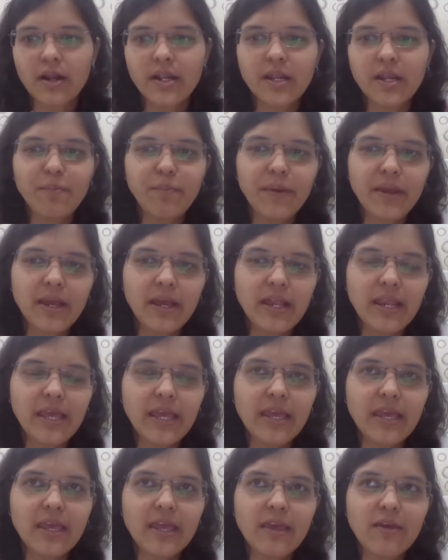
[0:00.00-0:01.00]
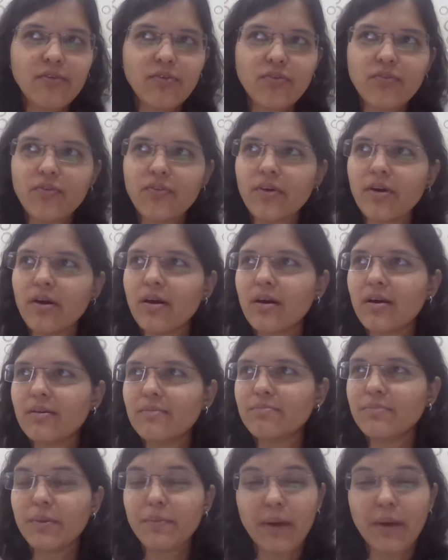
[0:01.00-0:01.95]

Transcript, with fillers: Typically, if the